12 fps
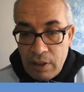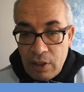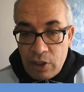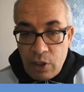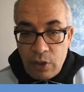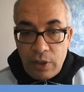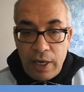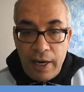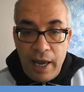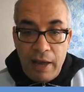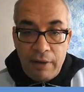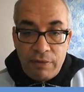So you can
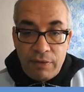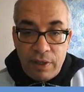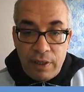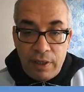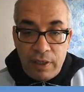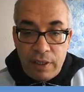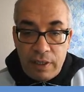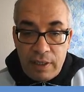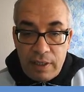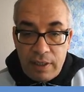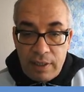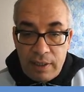have
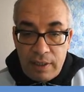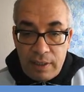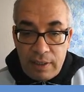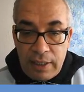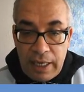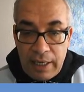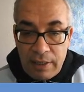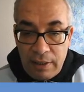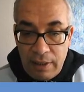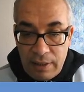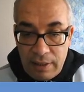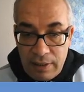
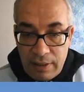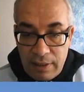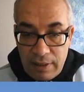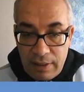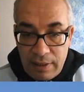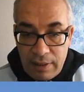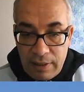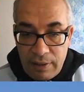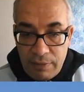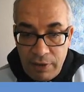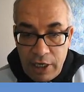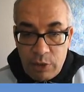single,
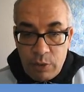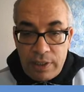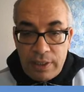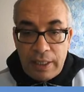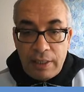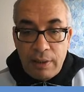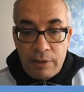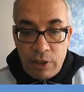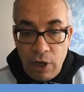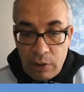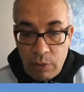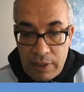finish with single,
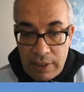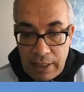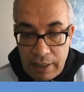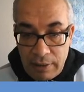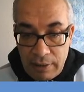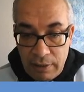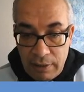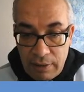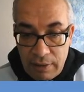start with single,